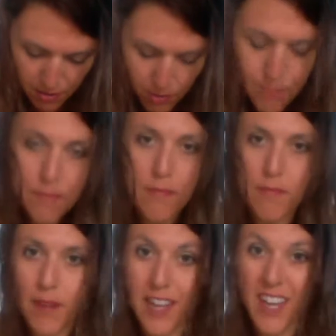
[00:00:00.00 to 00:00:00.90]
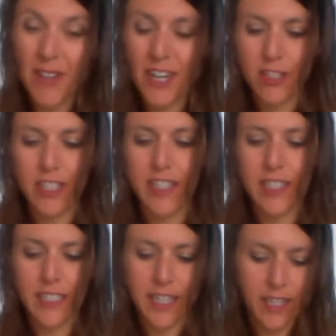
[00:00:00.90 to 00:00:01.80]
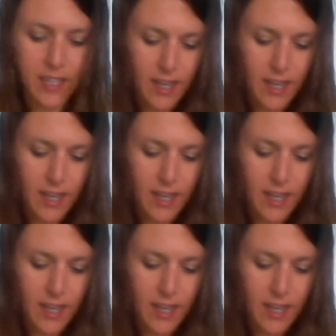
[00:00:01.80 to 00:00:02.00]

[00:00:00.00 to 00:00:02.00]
Oh, and that one actually clicked in.